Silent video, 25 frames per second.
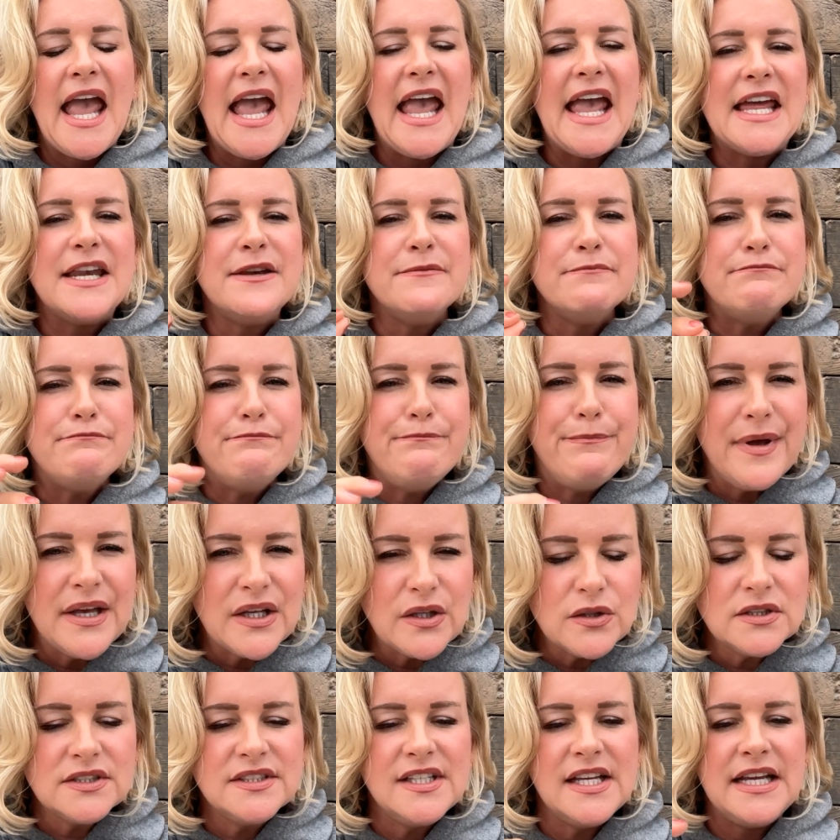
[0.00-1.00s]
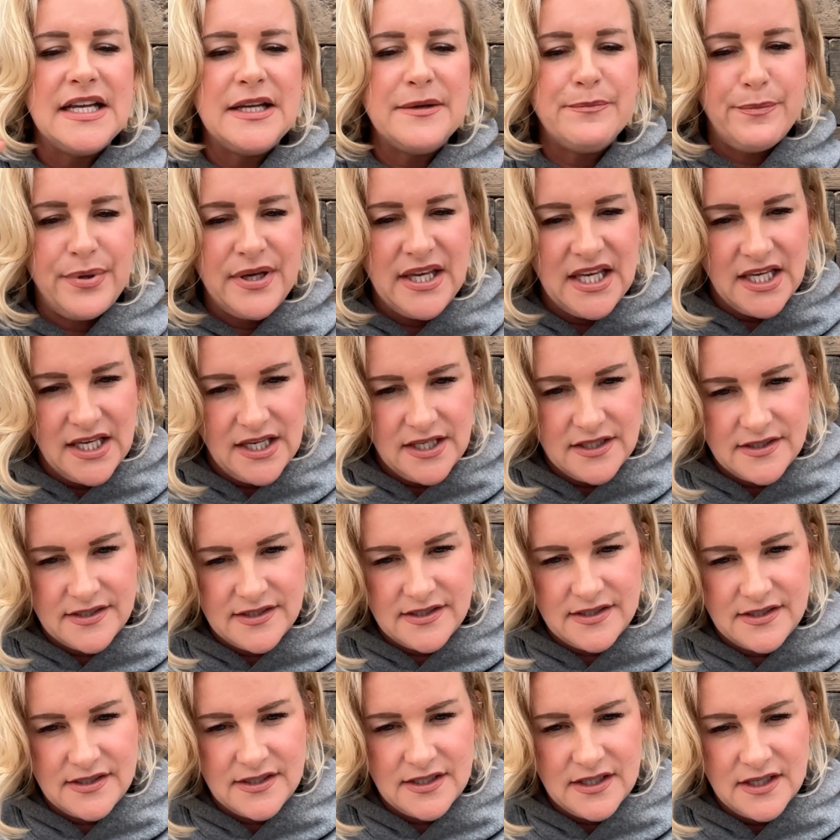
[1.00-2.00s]
and building
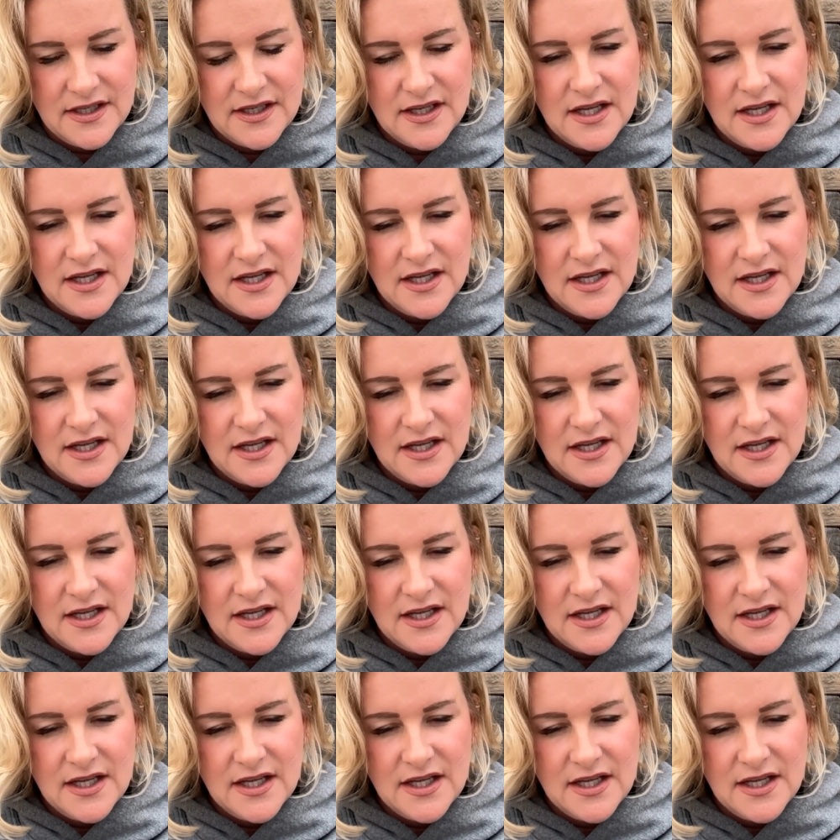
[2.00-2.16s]
peace.